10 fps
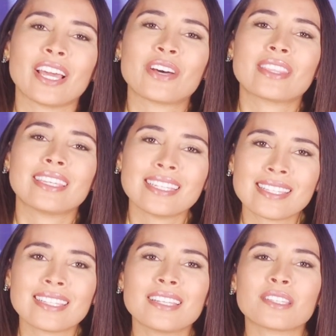Now,
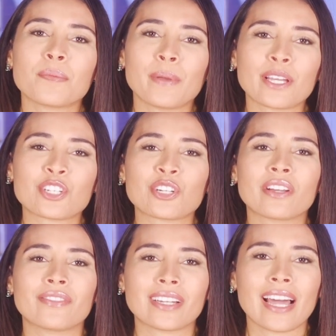this is a picture
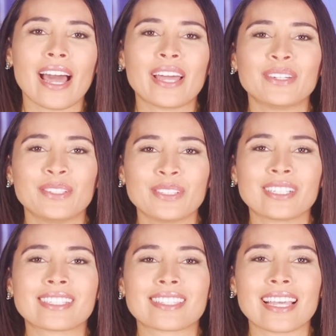of a guy who looks